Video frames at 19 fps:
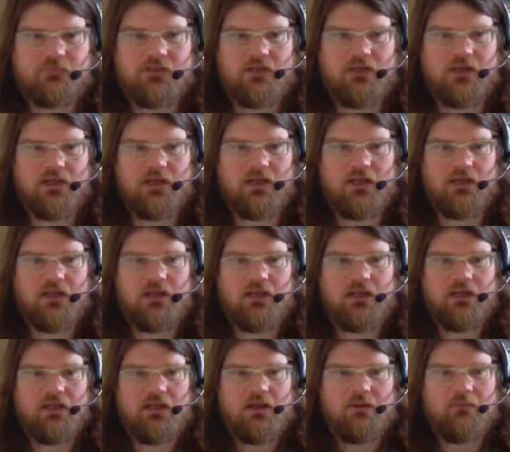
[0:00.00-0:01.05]
You might
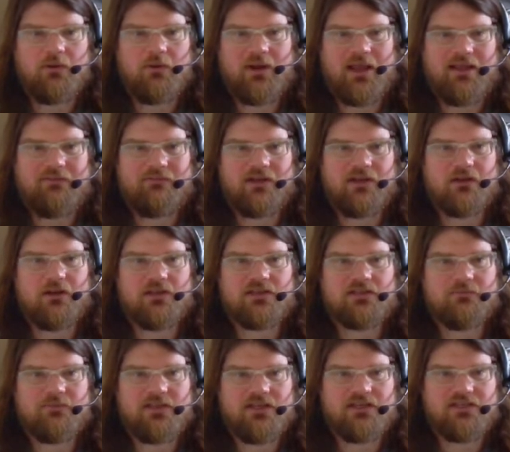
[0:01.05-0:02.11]
want to have a look at
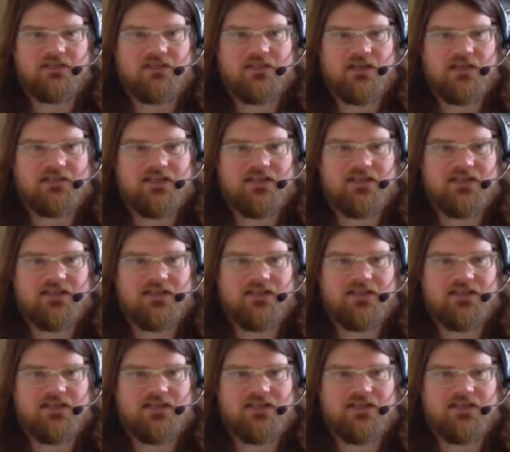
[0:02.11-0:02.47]
some of these